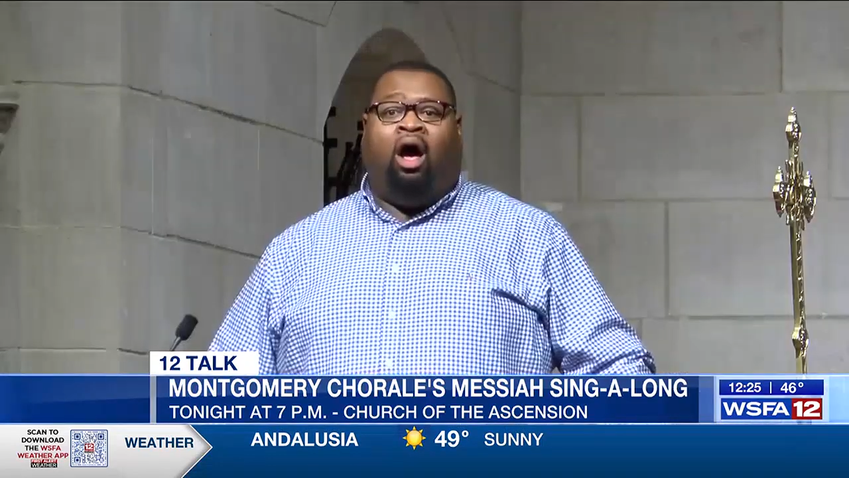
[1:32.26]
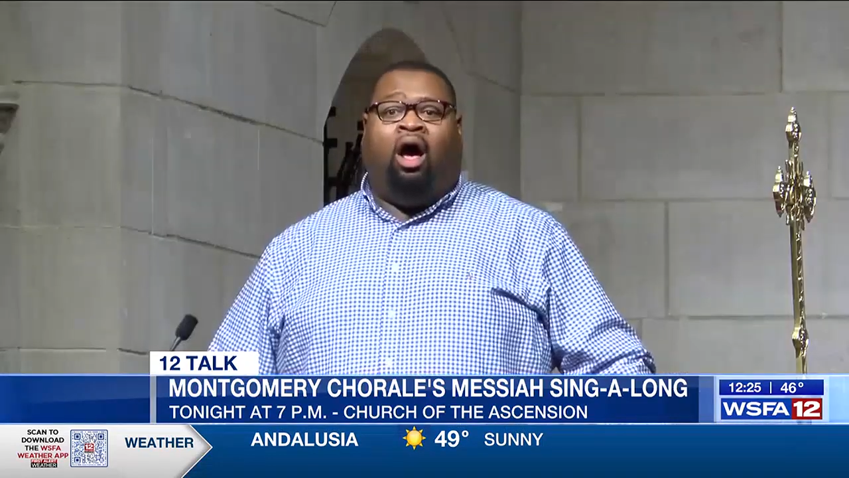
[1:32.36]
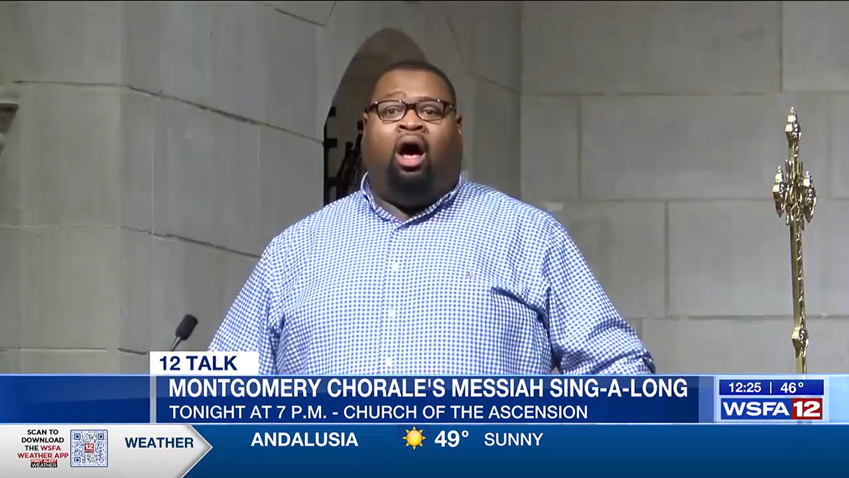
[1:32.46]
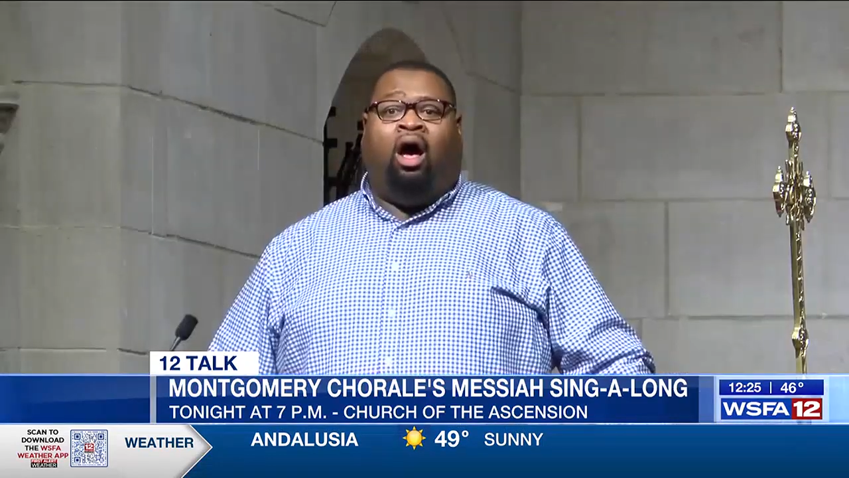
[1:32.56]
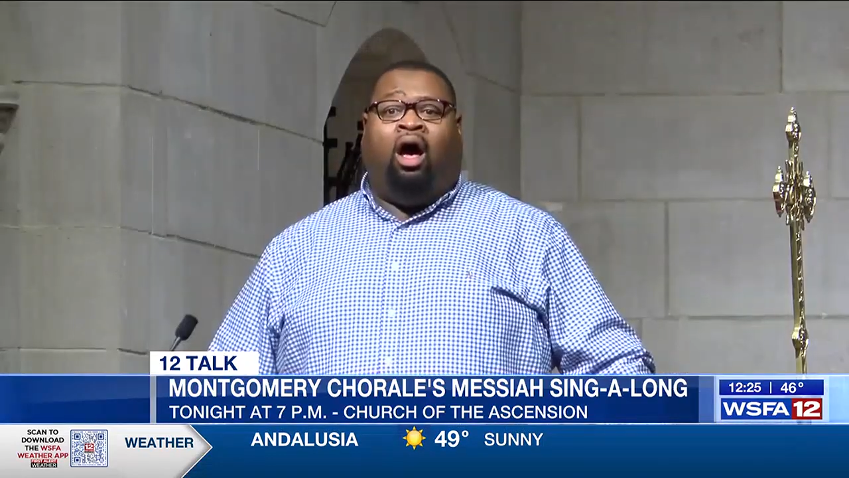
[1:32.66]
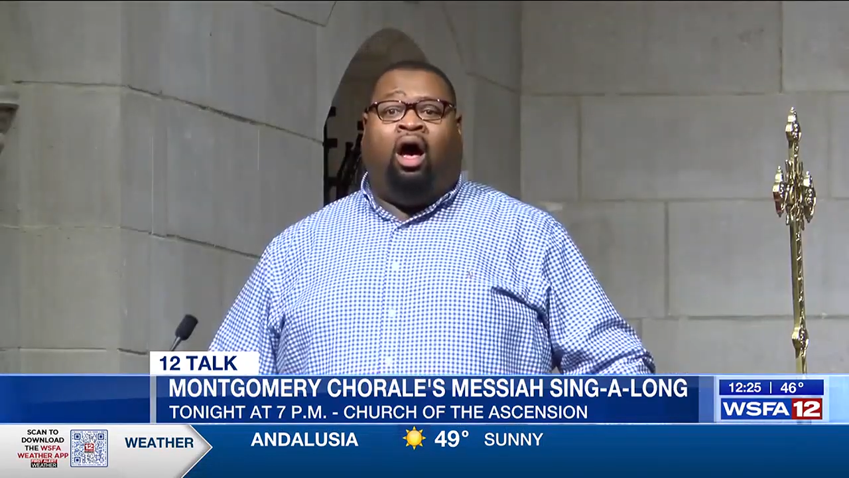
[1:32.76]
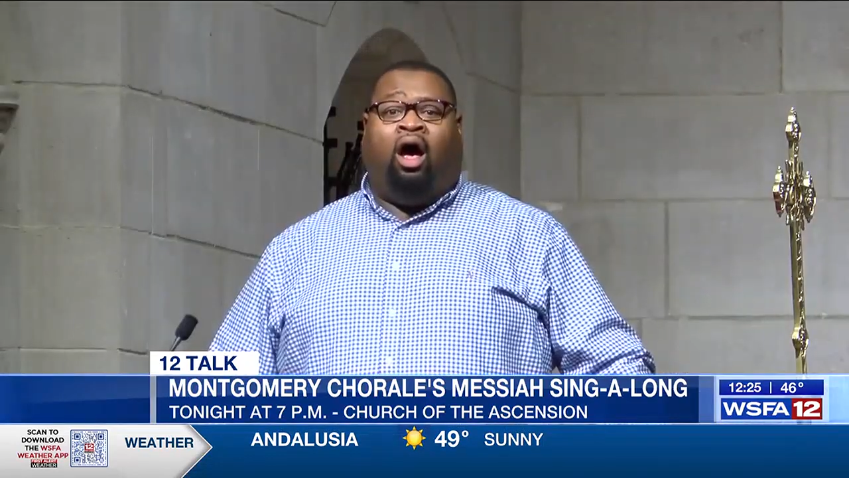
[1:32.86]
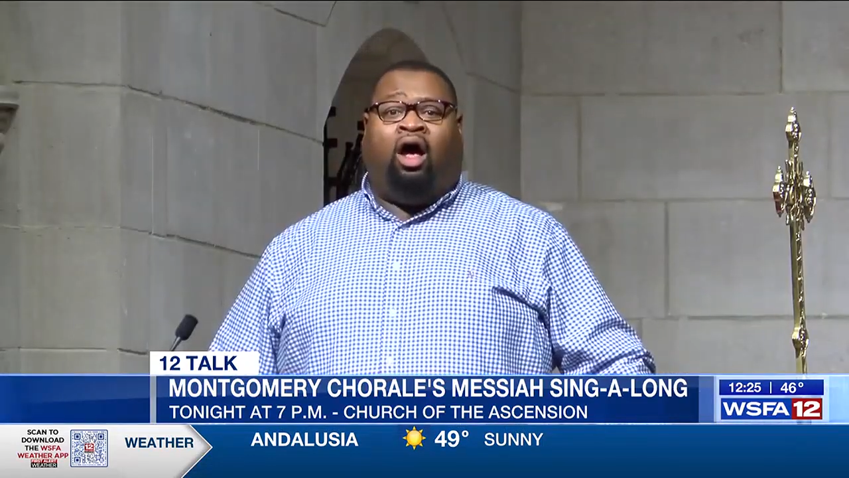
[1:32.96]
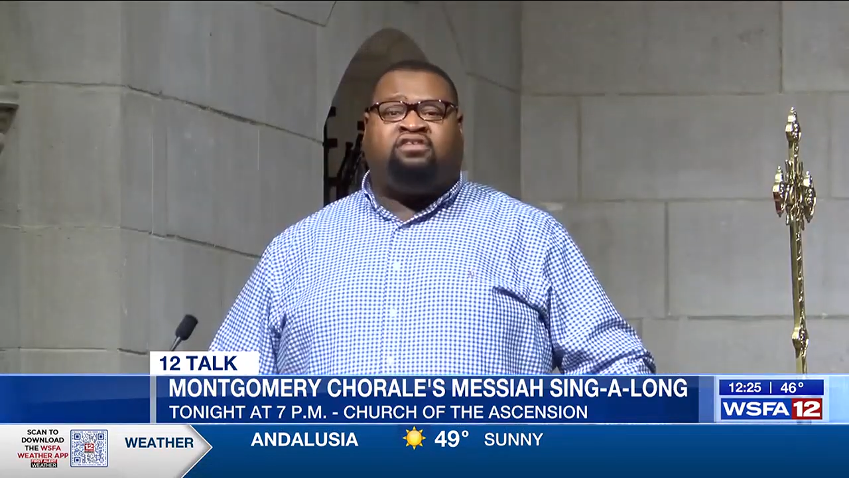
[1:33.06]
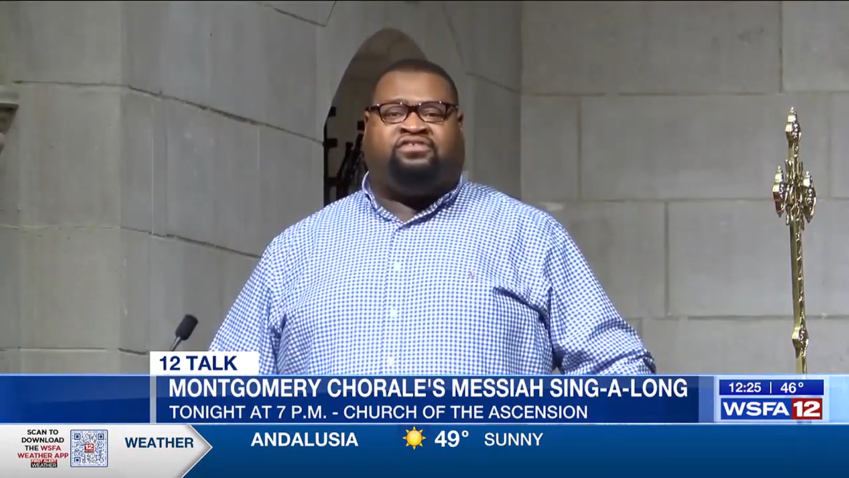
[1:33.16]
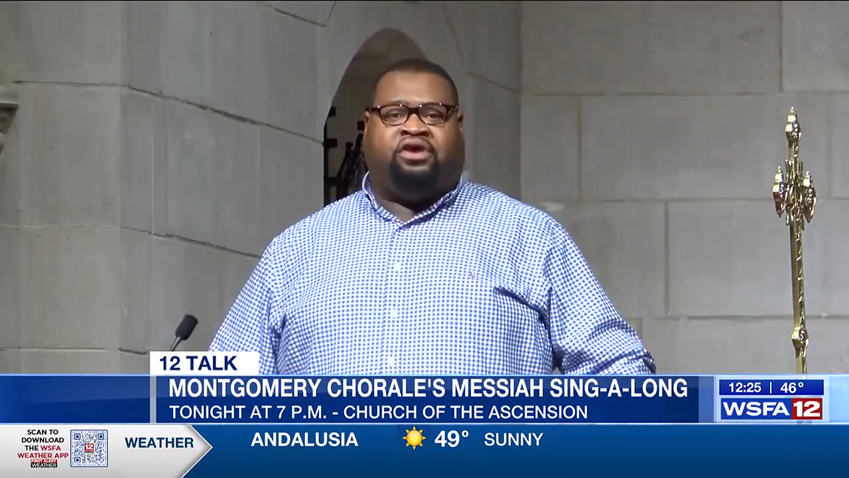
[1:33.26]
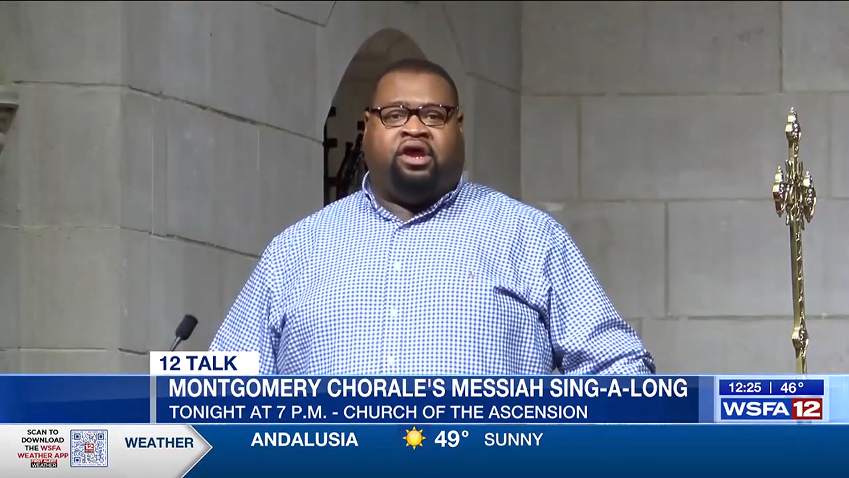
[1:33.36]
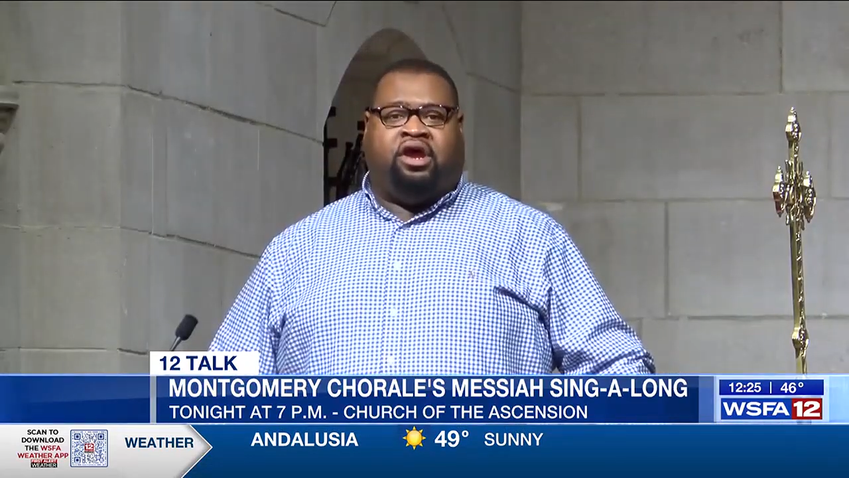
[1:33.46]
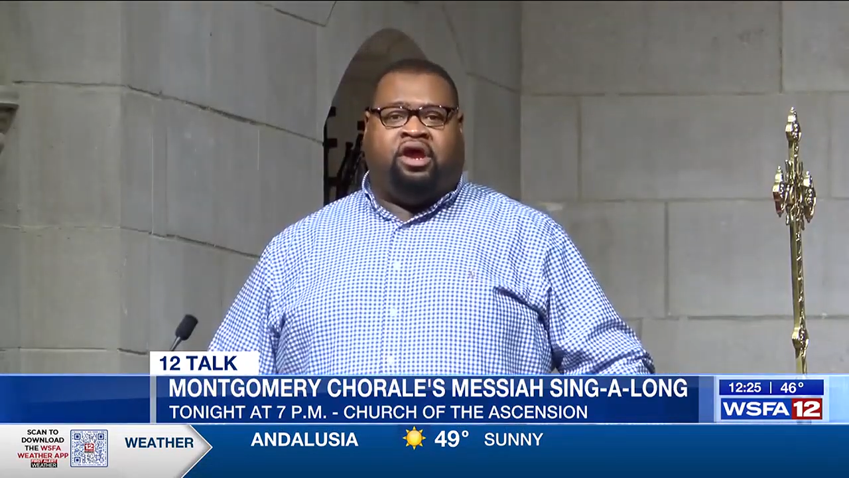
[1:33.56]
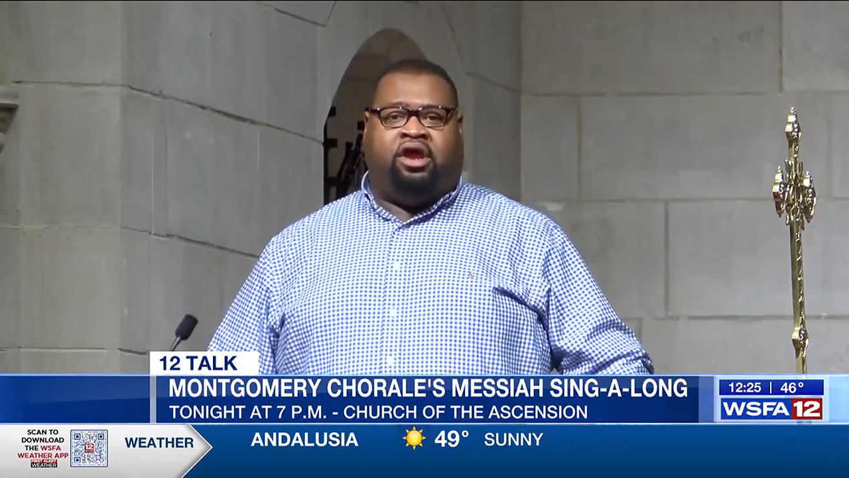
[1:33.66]
uh, benefit the Heart of
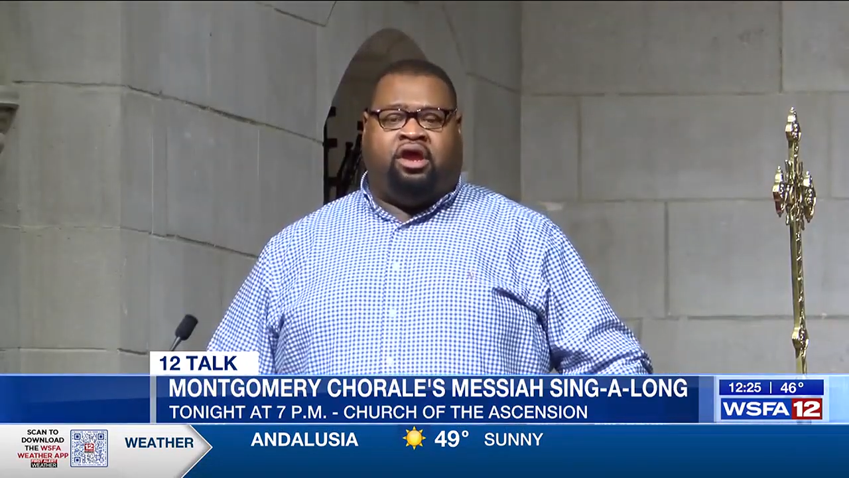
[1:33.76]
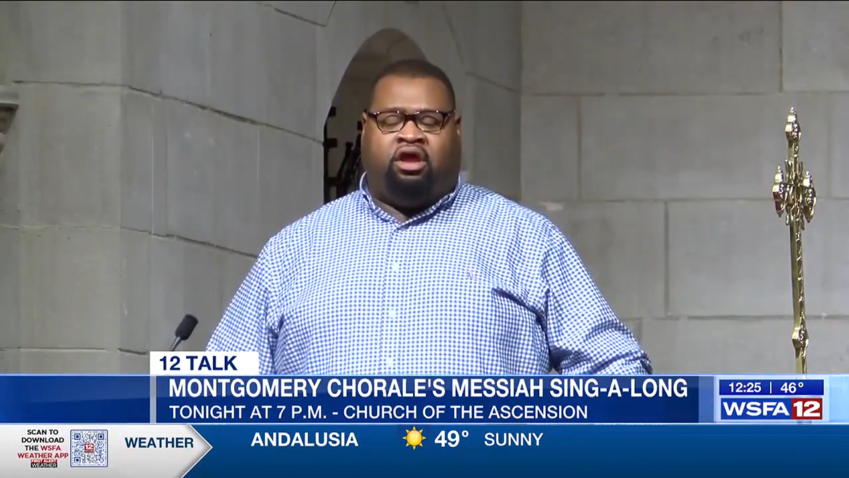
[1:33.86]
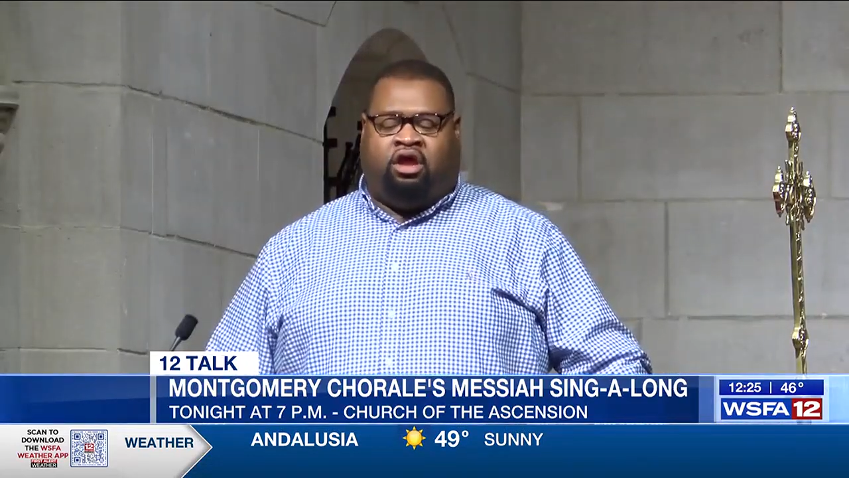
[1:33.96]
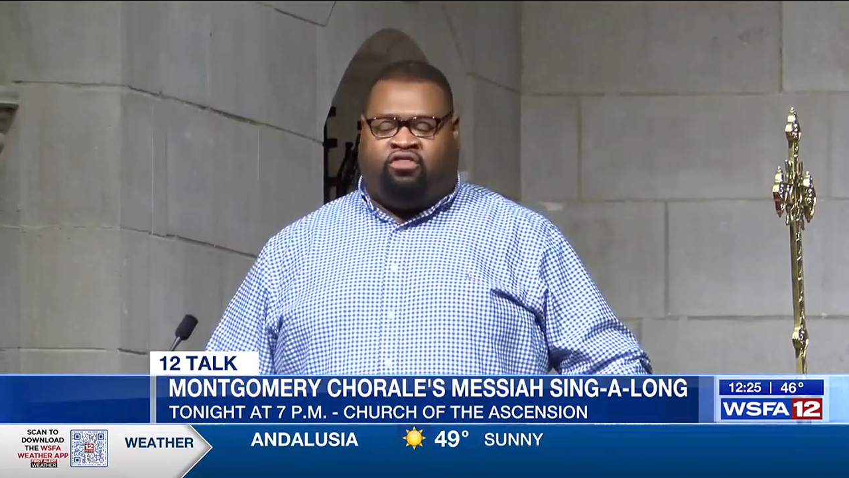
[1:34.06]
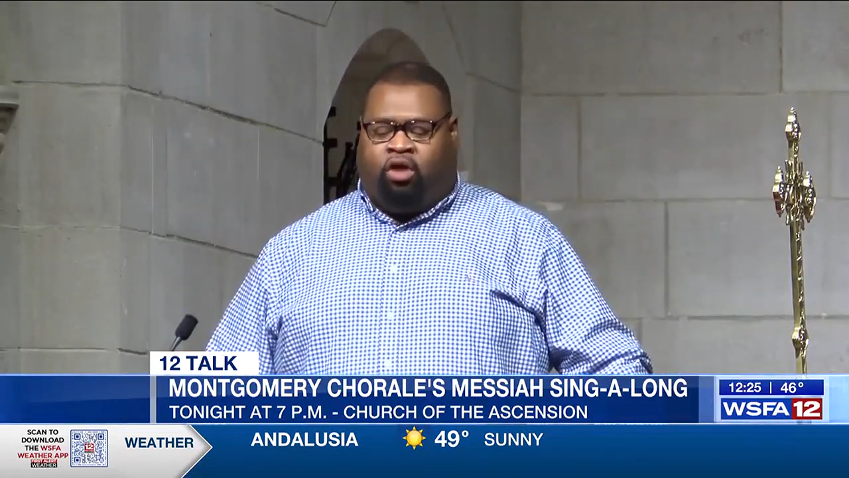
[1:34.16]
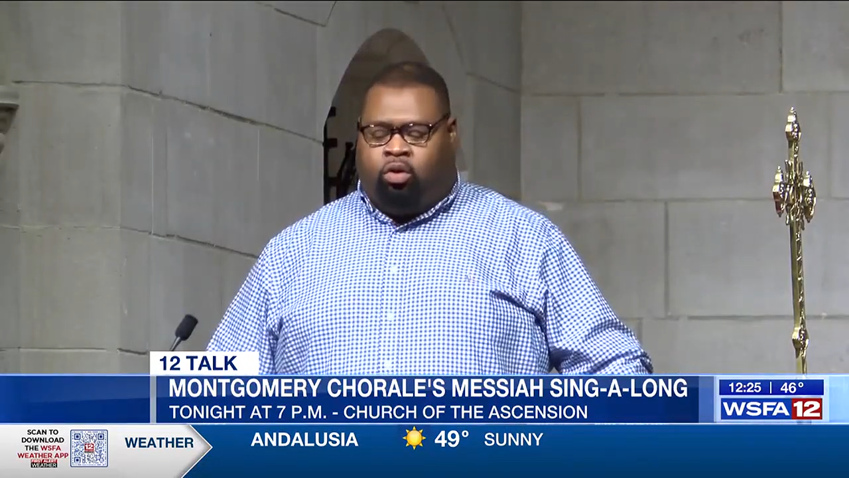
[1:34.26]
Alabama Food Bank.